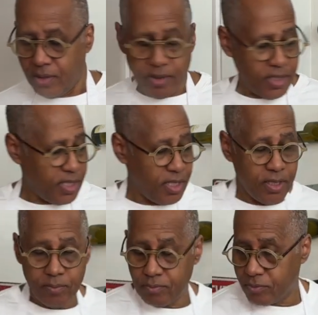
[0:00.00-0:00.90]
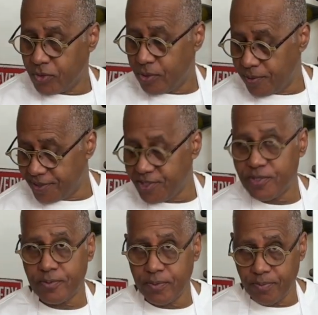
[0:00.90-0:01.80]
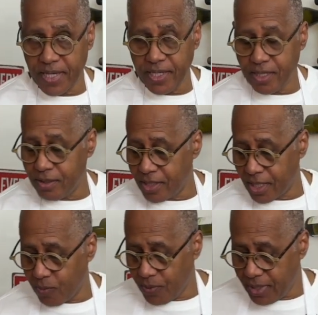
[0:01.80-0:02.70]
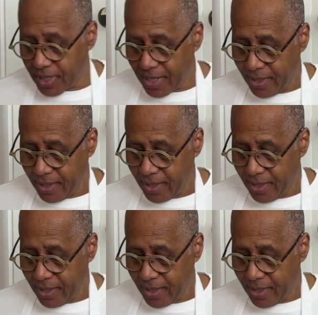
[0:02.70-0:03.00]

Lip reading: the crisp bacon that we